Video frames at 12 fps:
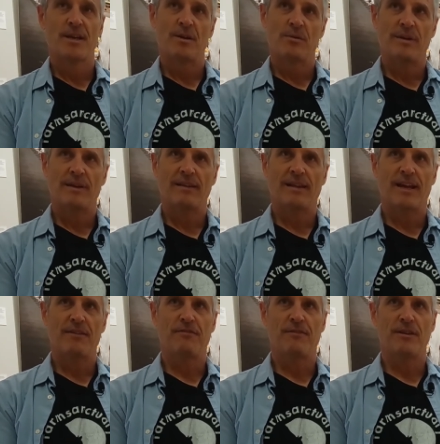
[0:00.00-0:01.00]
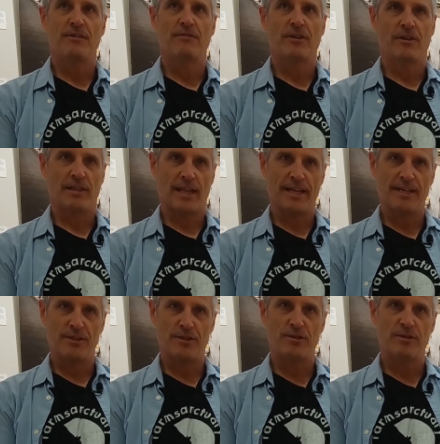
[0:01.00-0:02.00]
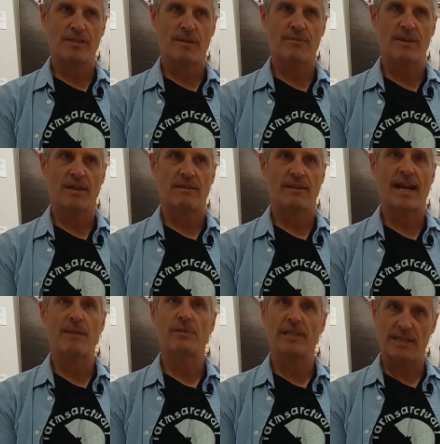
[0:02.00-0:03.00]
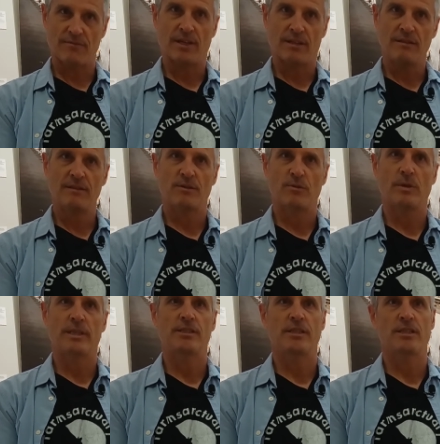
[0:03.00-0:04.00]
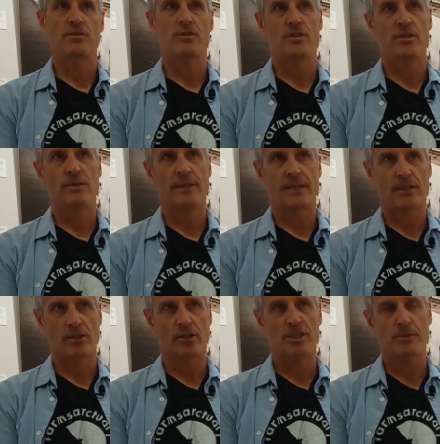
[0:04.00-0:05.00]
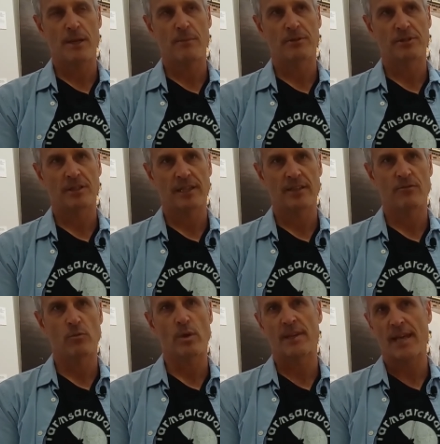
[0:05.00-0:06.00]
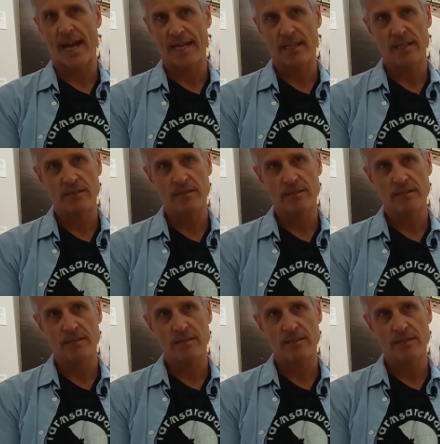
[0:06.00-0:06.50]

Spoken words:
Well, I feel very lucky to do something that I believe in, which is to encourage people to live with kindness,